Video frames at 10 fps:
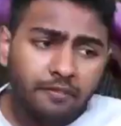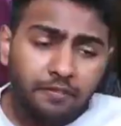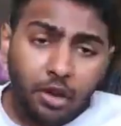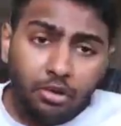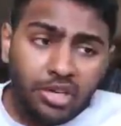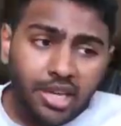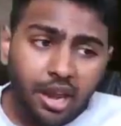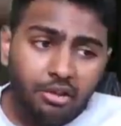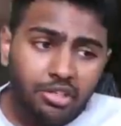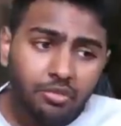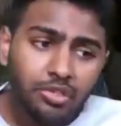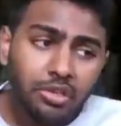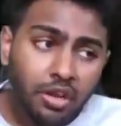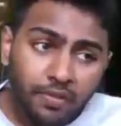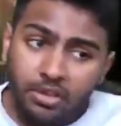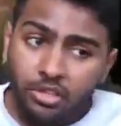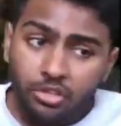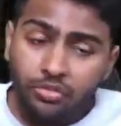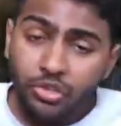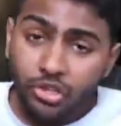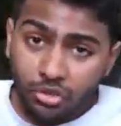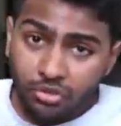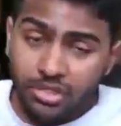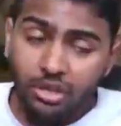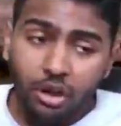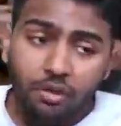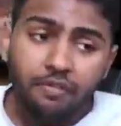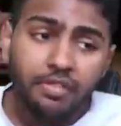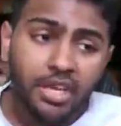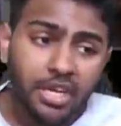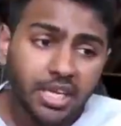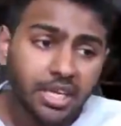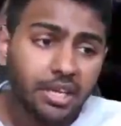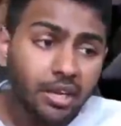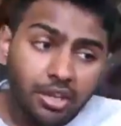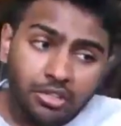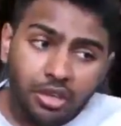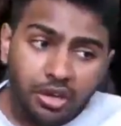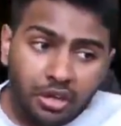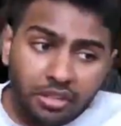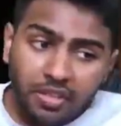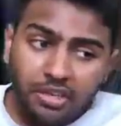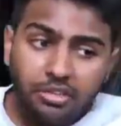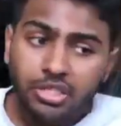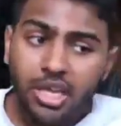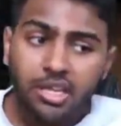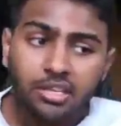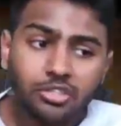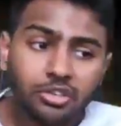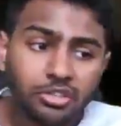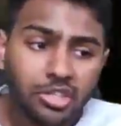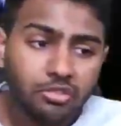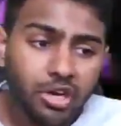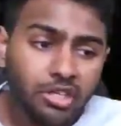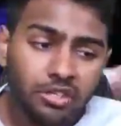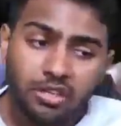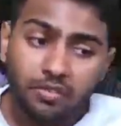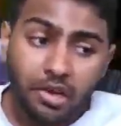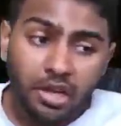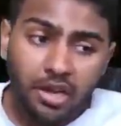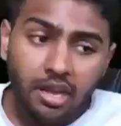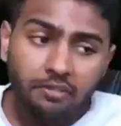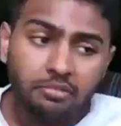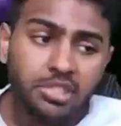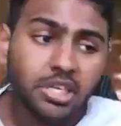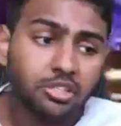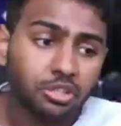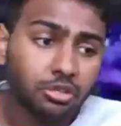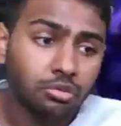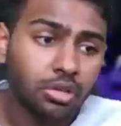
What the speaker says: float the character with another useful use of the knee. So another thing to take into consideration that you've learned now from stage 2.